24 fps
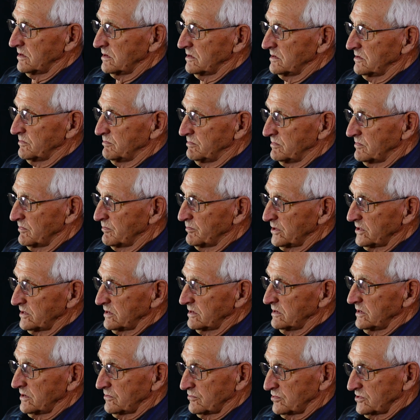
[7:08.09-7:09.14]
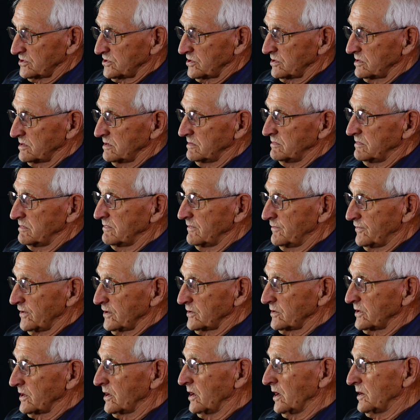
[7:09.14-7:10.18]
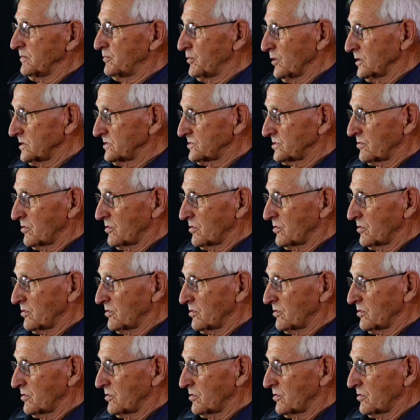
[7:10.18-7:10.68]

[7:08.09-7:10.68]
it was a fairly high-priced